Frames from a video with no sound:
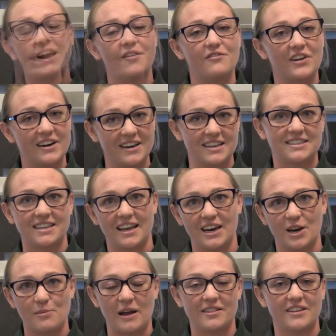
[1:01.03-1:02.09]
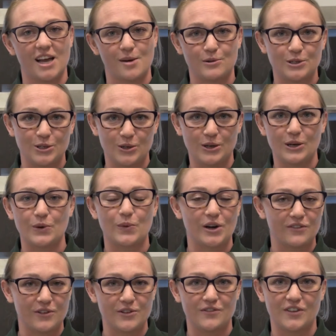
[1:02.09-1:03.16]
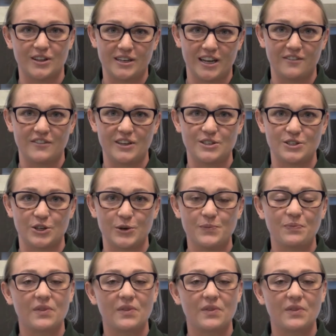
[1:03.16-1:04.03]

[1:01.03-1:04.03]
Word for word: I'm very excited about the opportunity to work for the Philadelphia Zoo.